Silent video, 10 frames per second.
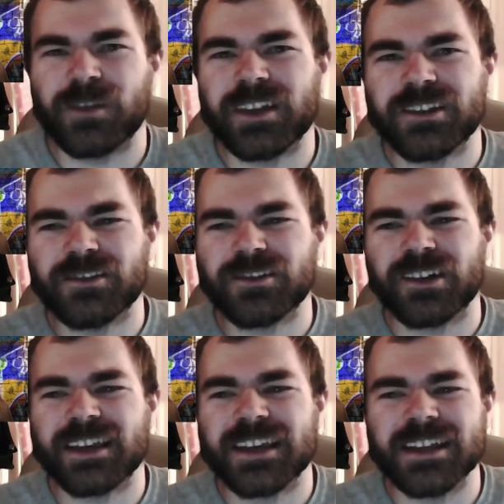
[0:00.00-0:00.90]
But then he's also
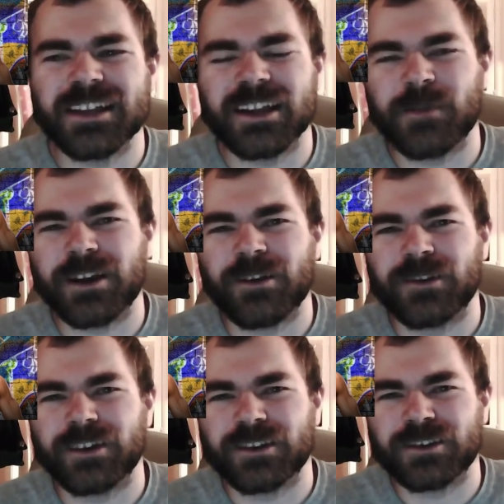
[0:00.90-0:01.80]
got heat, and he might go
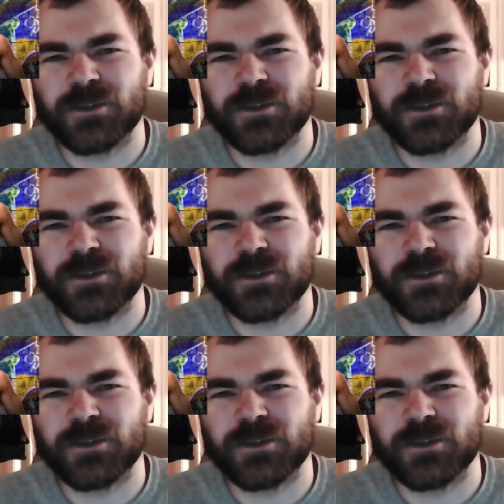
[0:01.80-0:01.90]
to